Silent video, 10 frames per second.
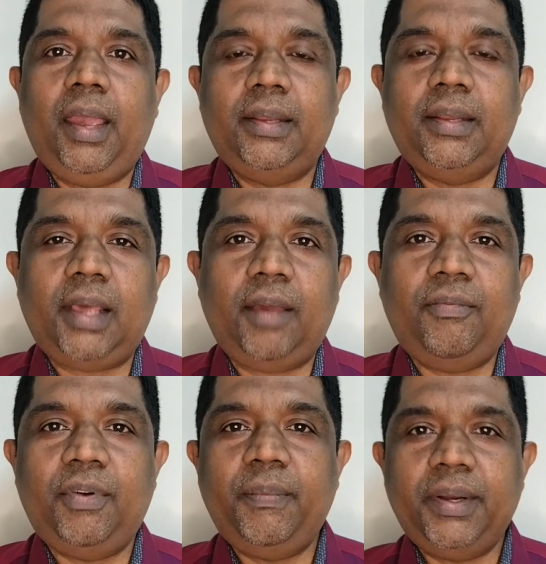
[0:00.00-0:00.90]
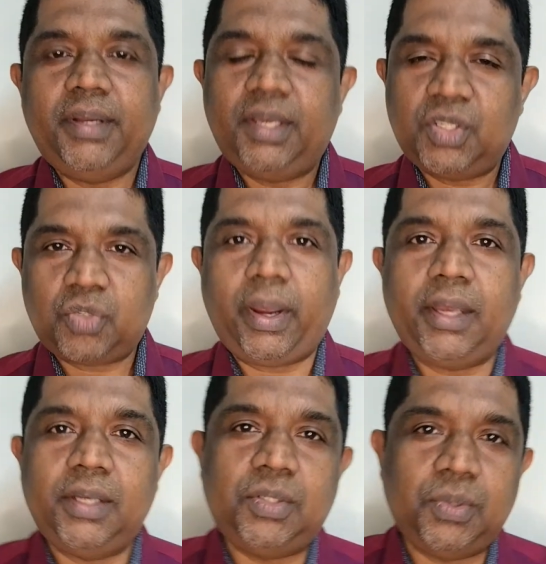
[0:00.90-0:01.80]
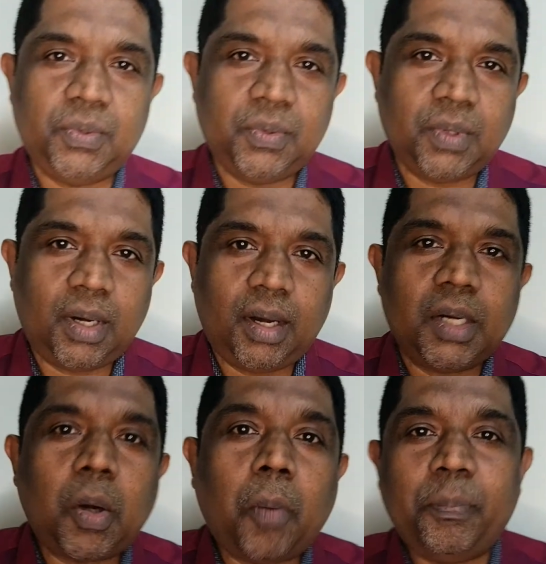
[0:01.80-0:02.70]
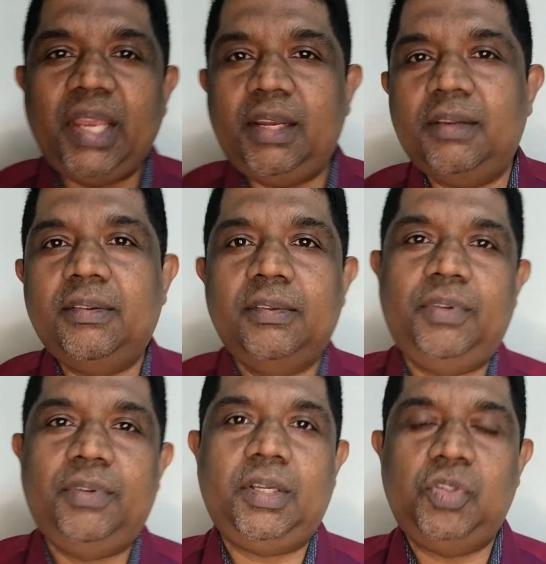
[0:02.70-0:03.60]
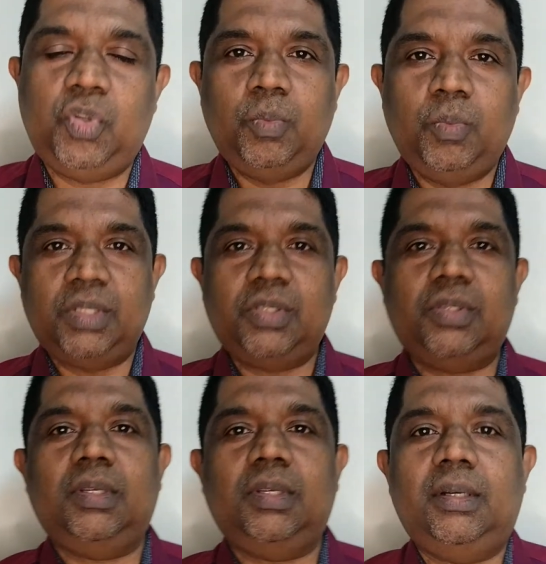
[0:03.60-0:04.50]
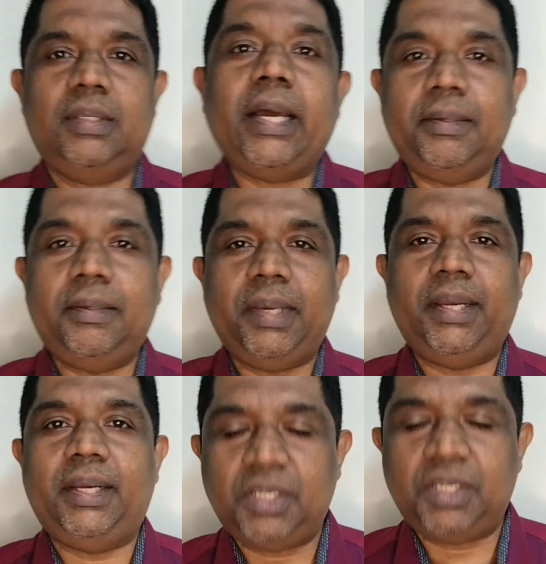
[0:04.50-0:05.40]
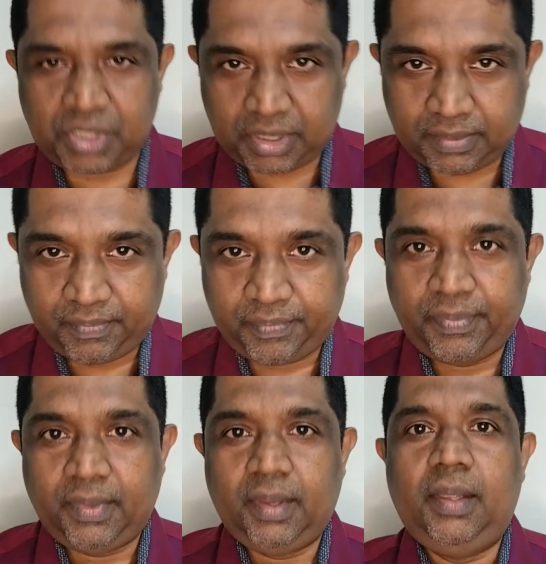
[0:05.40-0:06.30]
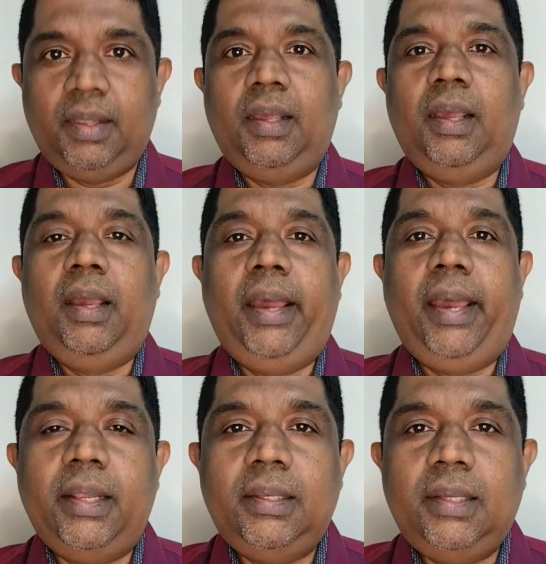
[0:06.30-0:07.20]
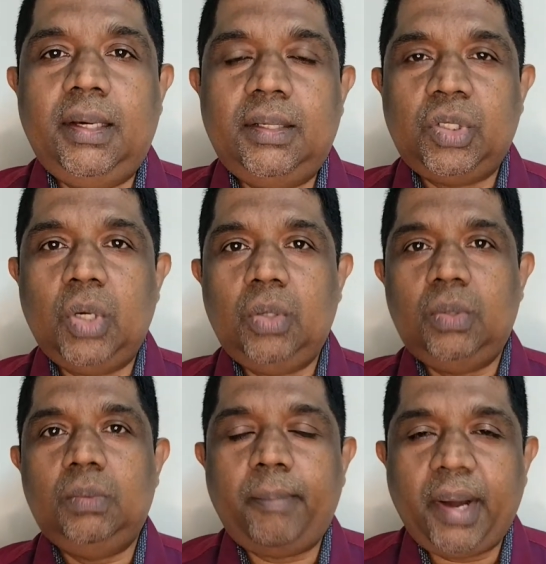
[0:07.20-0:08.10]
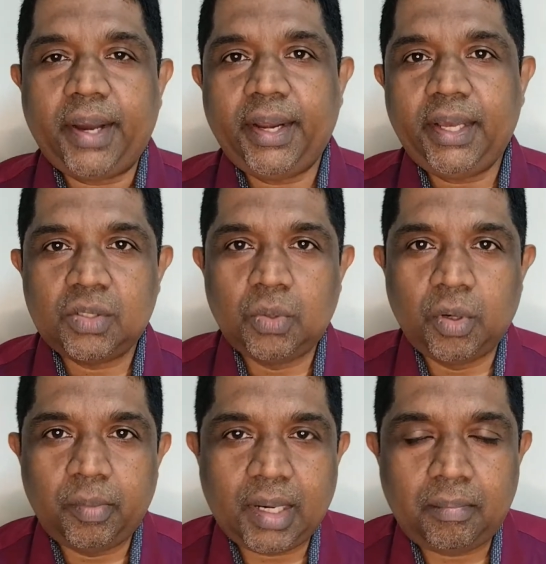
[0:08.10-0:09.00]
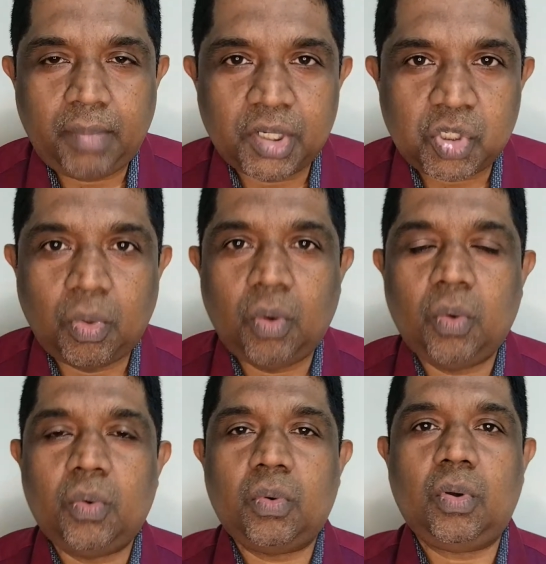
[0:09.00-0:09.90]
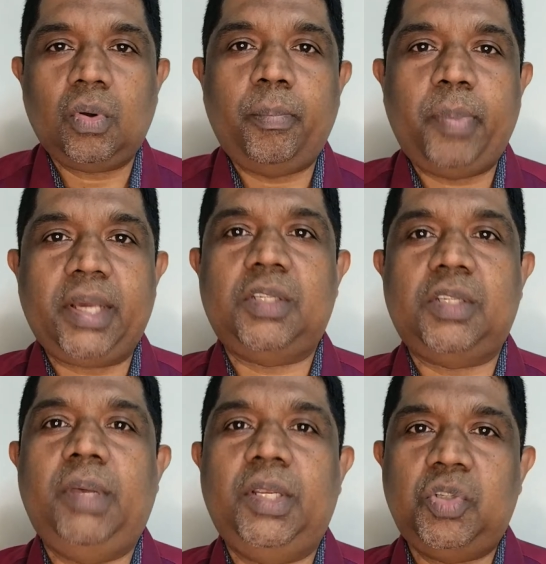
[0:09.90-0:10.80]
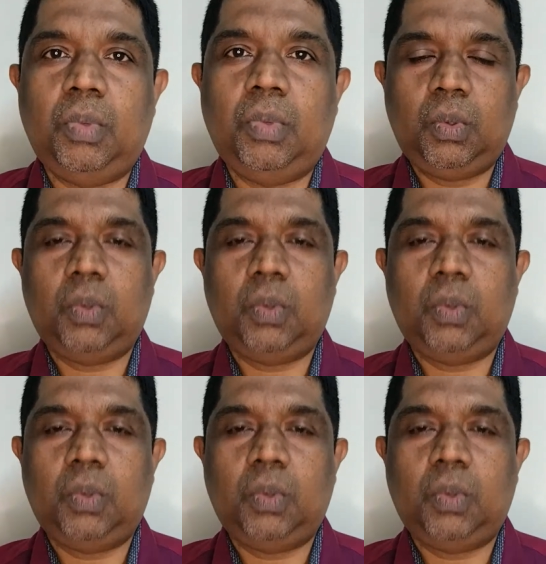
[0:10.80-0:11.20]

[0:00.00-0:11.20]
everyone is trying to compete for the consumers' time and attention. And so marketing is going to become much more complex, much more